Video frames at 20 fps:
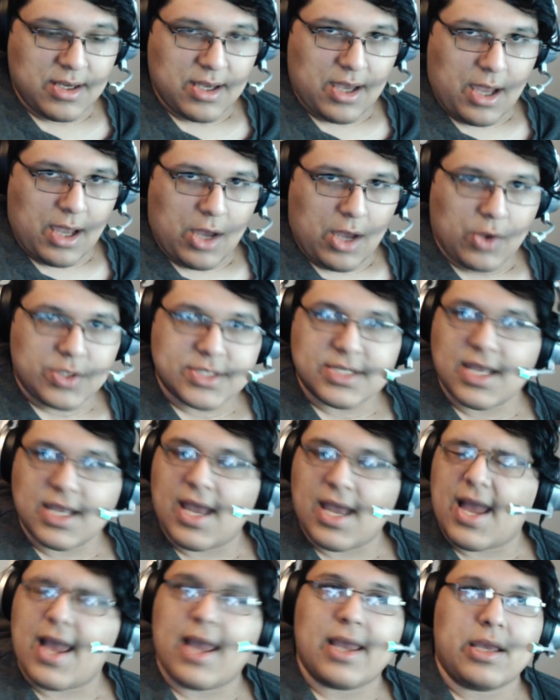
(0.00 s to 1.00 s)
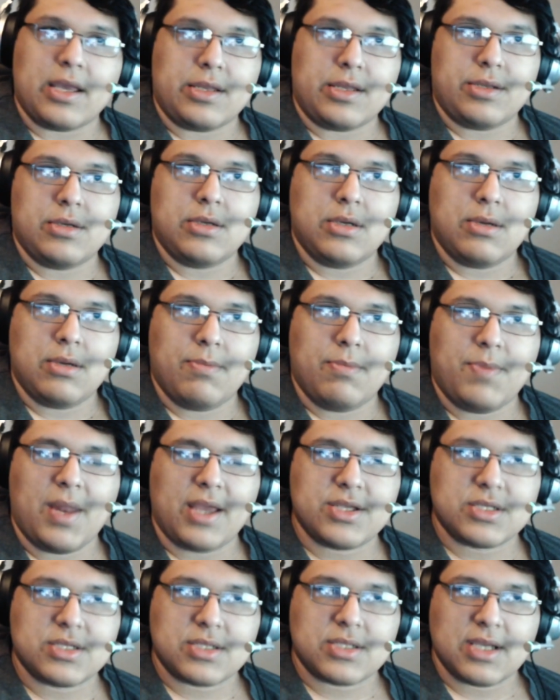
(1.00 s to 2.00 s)
else to add, but I
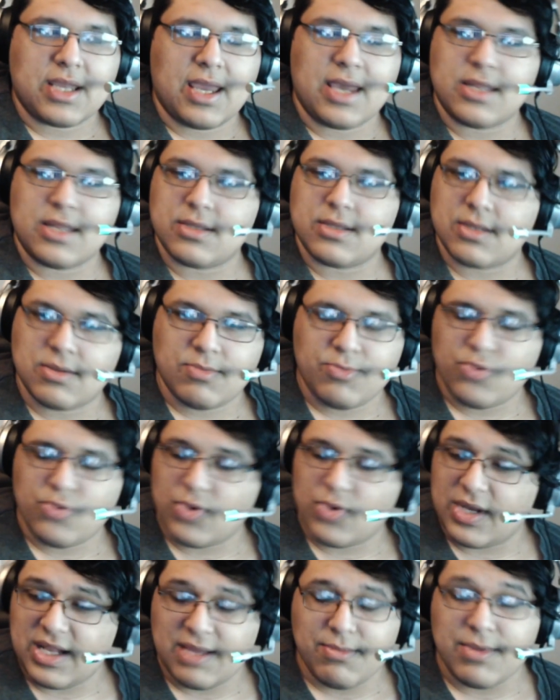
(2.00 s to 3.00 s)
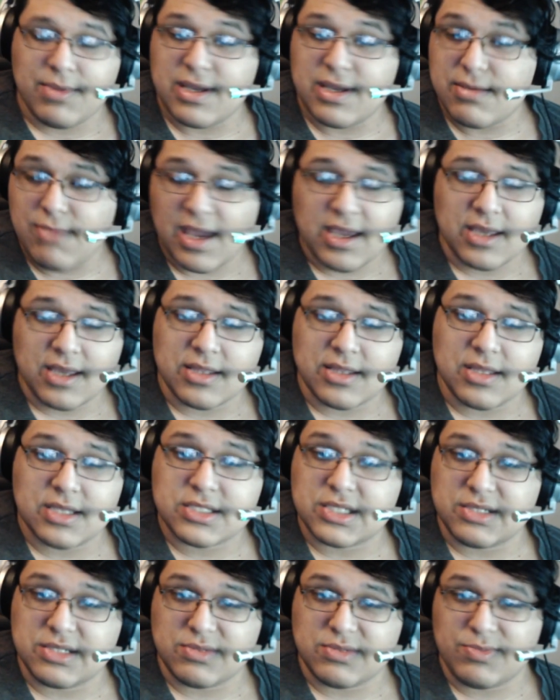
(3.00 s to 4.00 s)
just again really me making
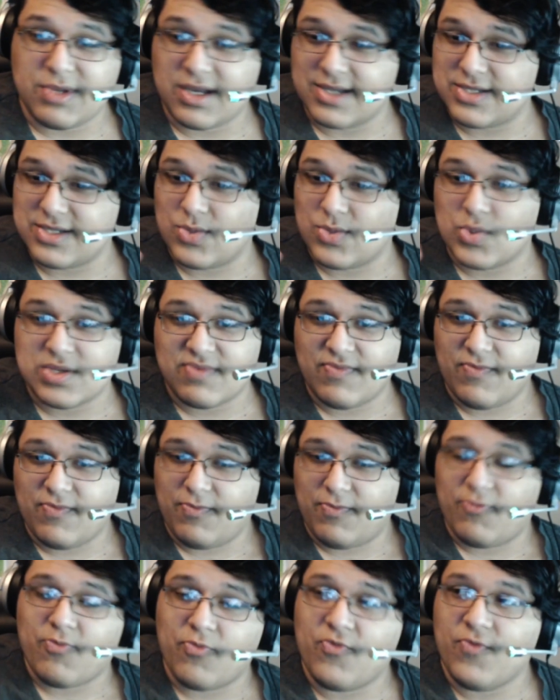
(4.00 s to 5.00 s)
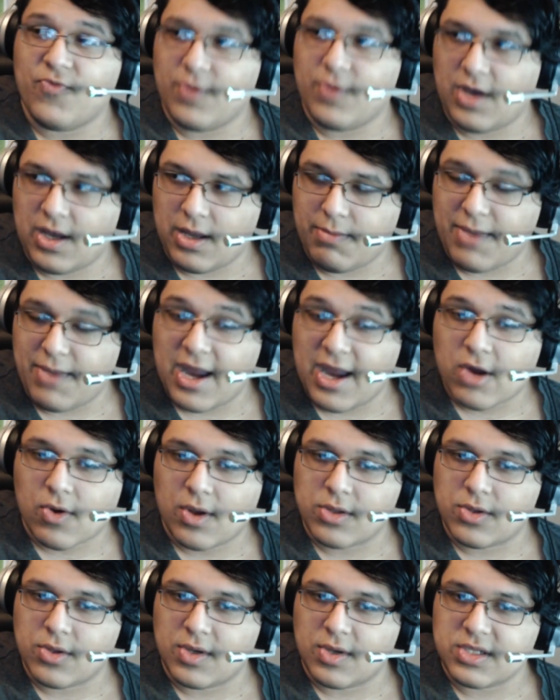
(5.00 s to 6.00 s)
this is because it was
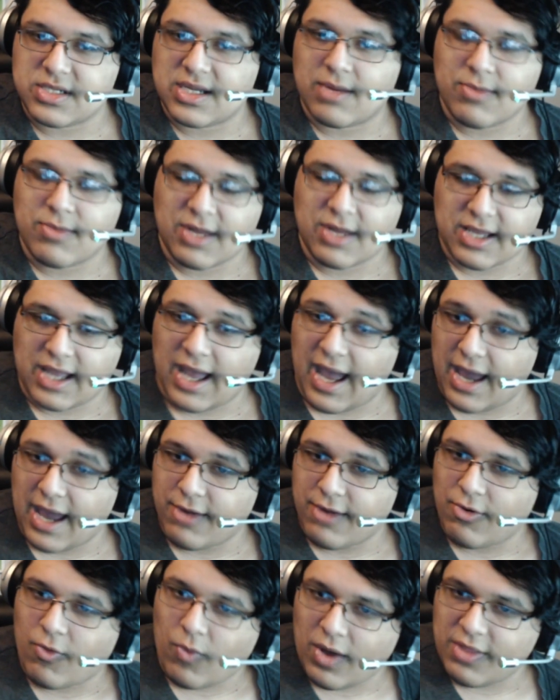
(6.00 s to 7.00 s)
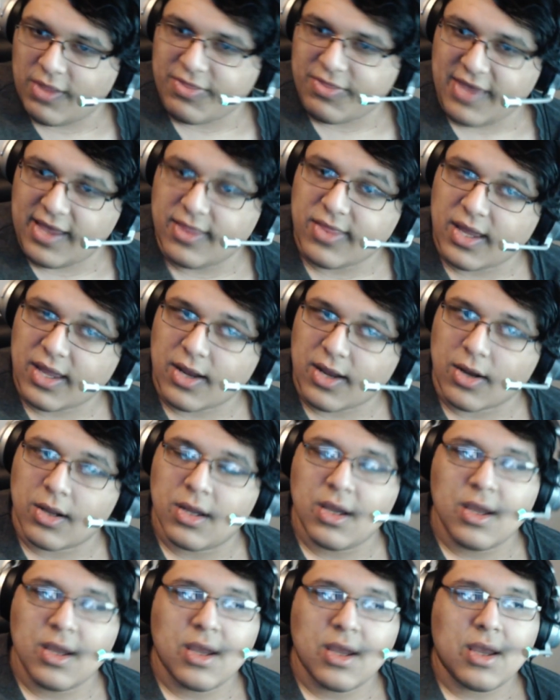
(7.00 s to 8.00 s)
background noise that I'm like I don't want that there.
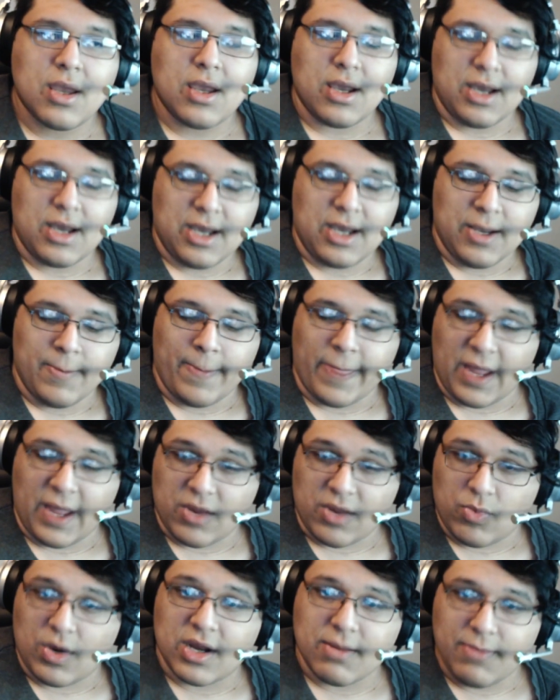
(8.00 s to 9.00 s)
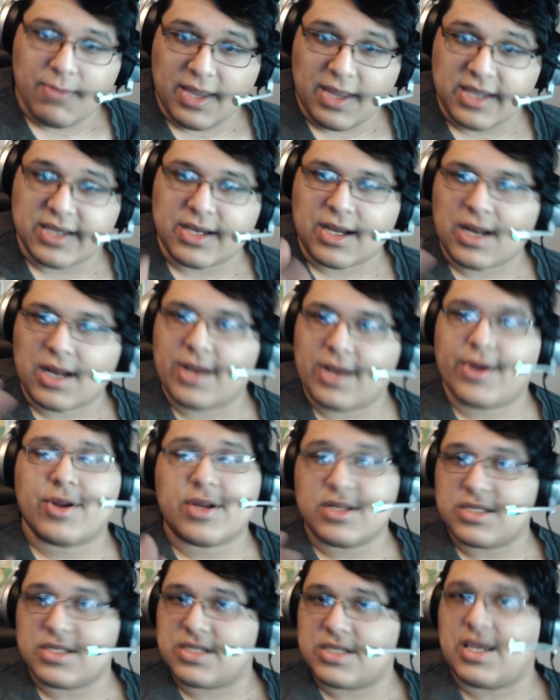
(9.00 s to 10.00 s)
I want to make it clear,
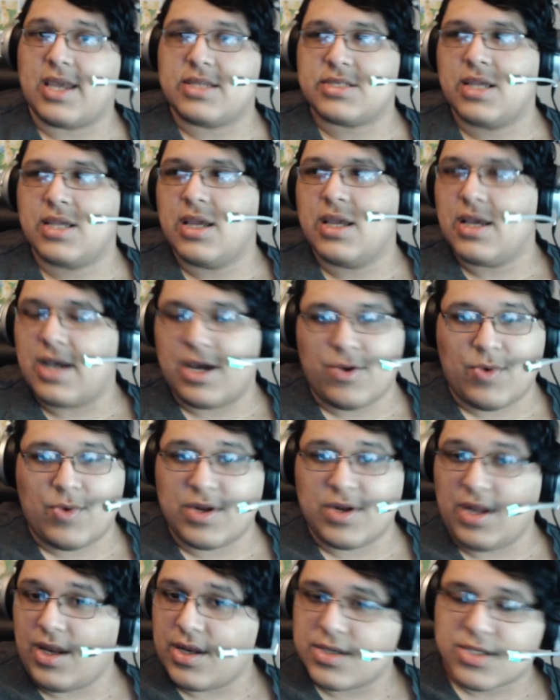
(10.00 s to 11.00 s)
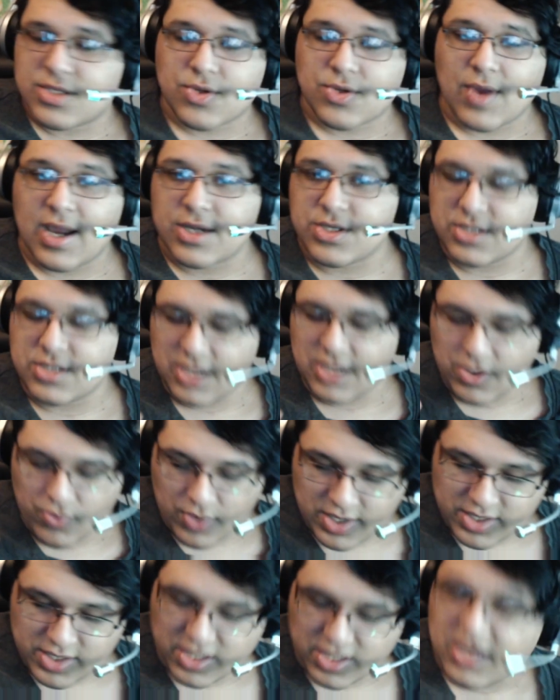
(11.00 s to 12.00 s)
concise. I don't want any distractions. I
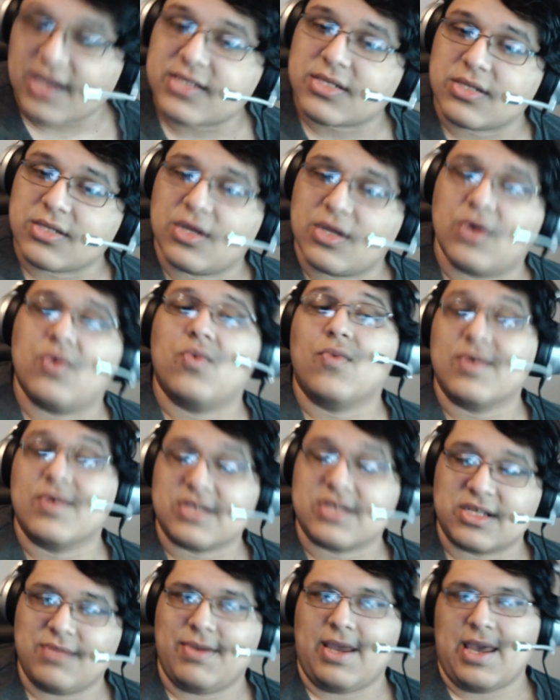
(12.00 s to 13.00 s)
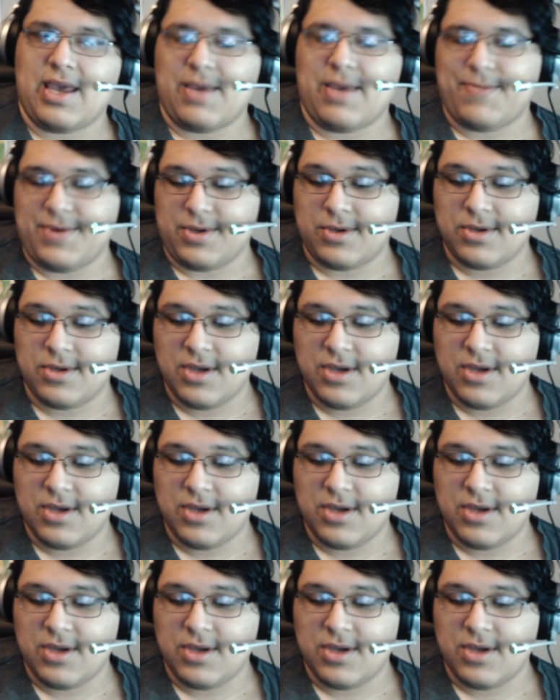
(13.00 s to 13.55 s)
want you guys to know what's going to be happening.